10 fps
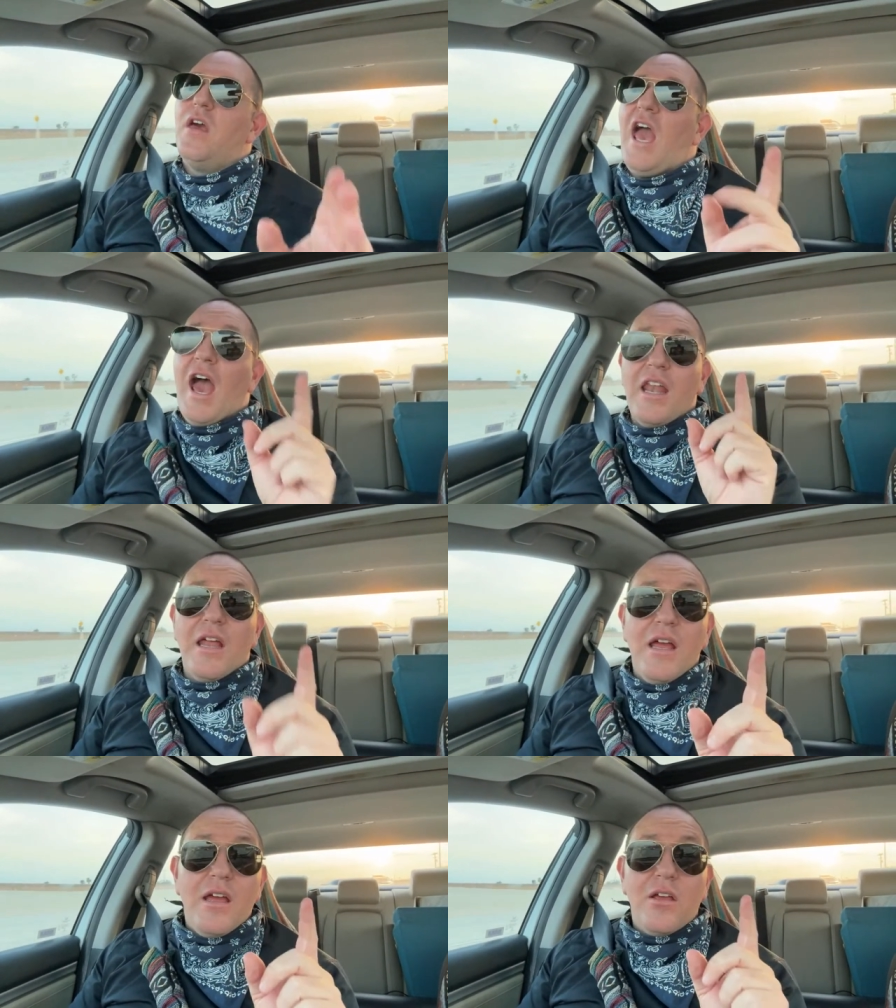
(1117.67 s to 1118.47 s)
And,
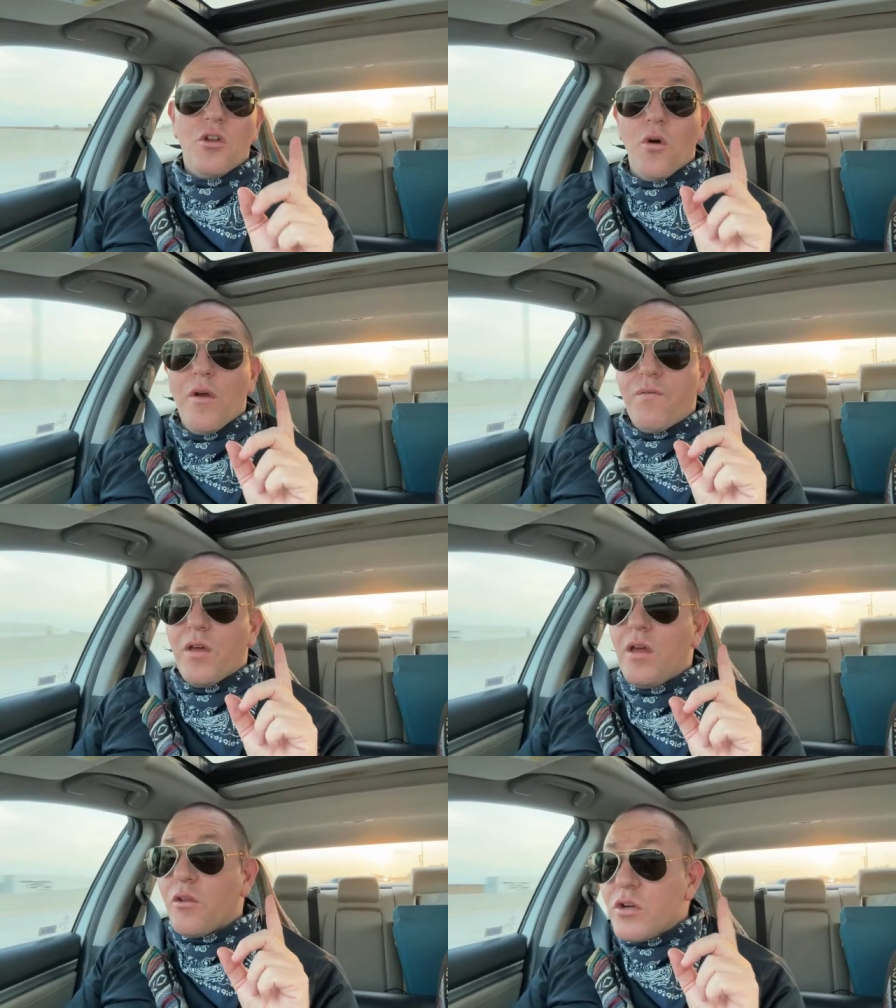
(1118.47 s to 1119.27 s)
if
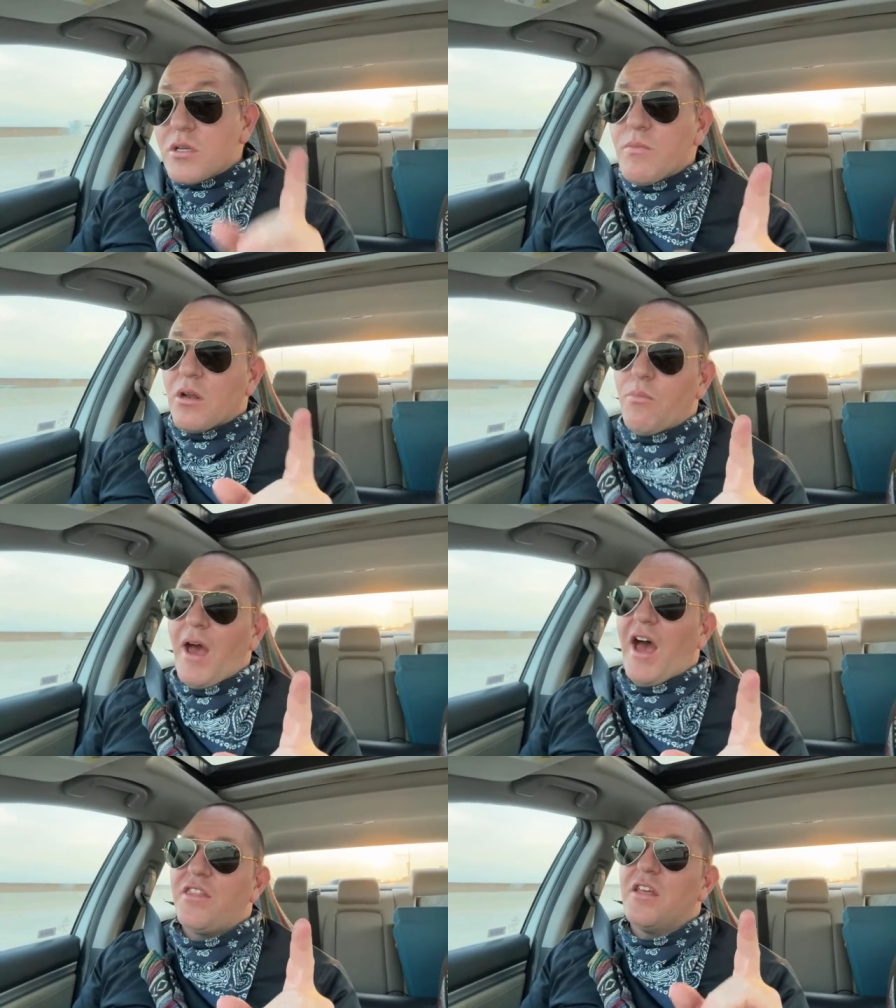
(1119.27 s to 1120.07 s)
there is a middle
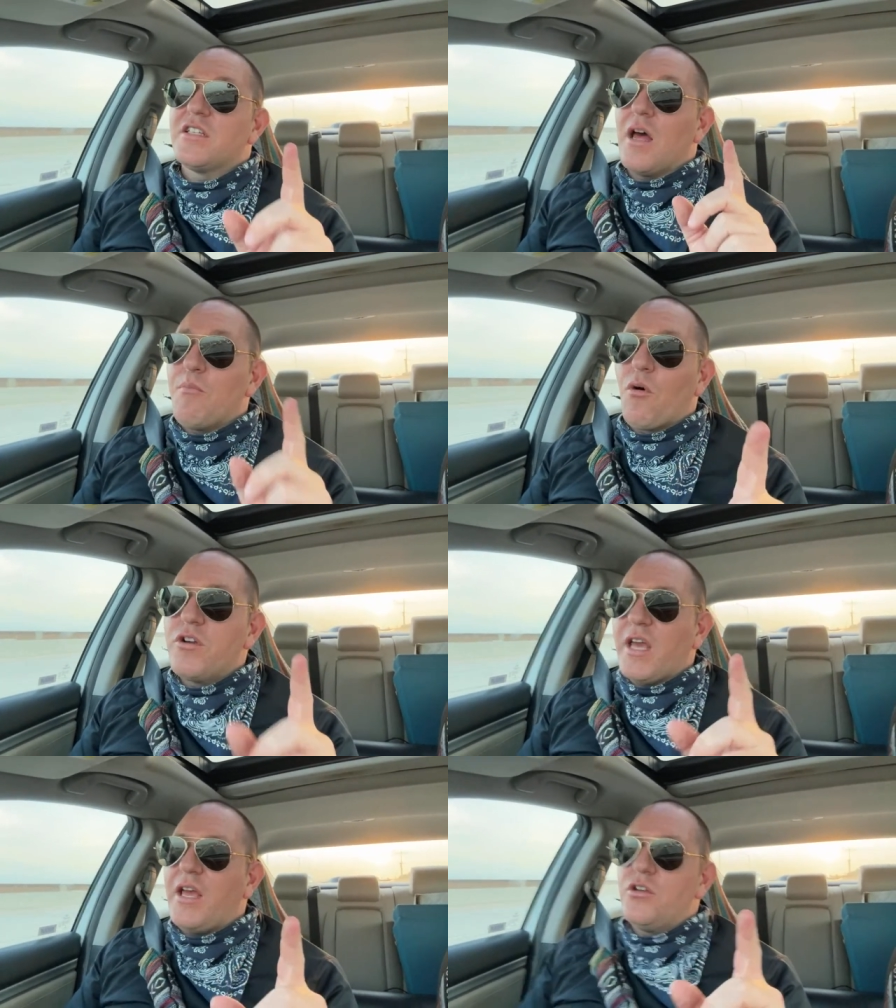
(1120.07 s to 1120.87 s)
path, is that more
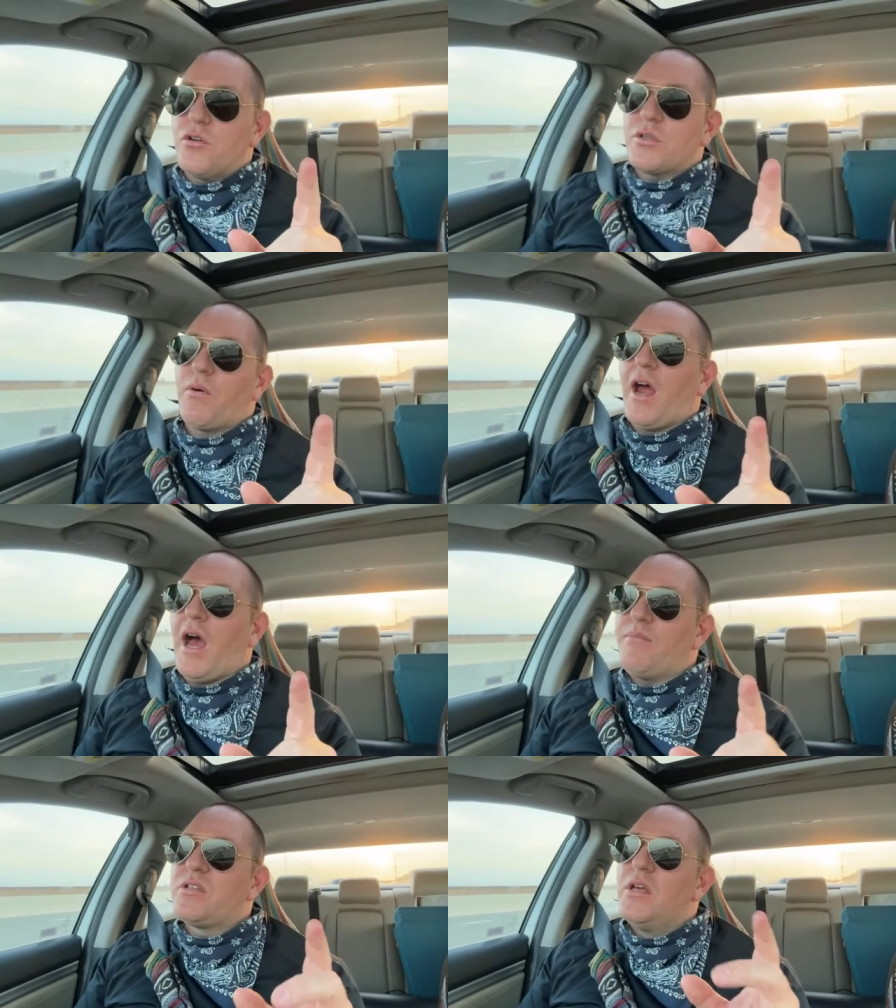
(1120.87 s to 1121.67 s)
dangerous
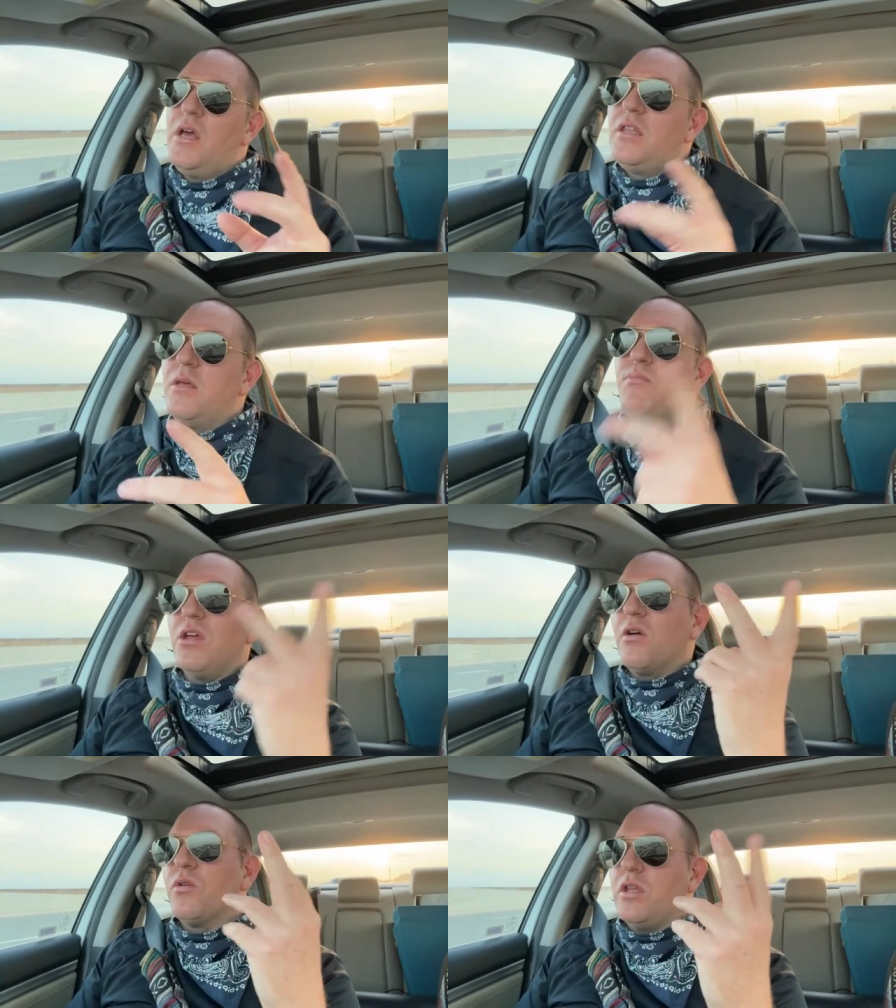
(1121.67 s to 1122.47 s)
perhaps than
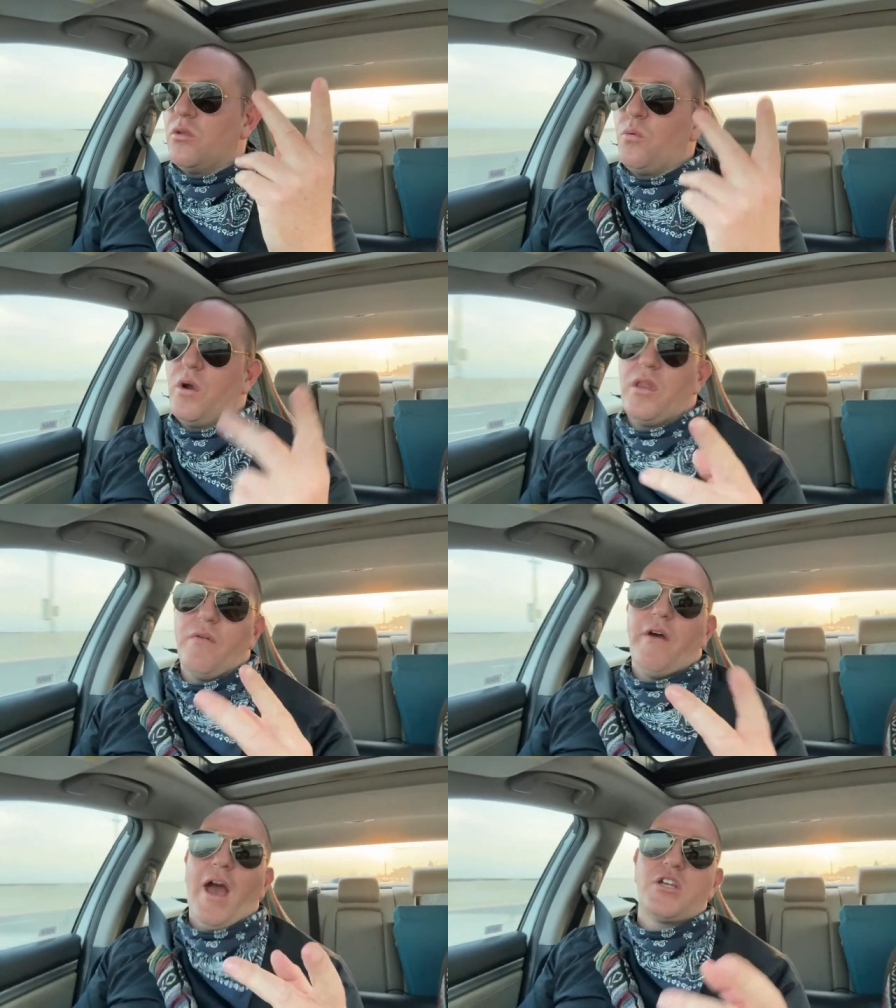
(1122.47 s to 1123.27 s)
being with either one of the
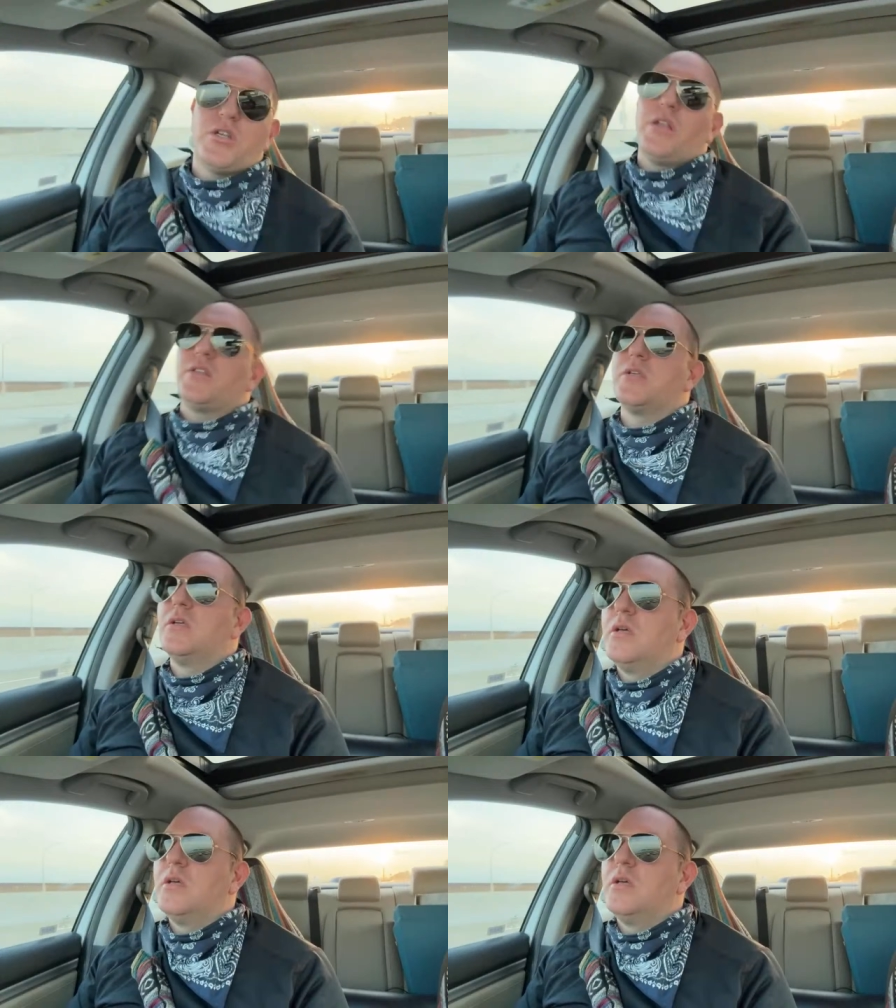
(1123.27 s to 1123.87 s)
factions?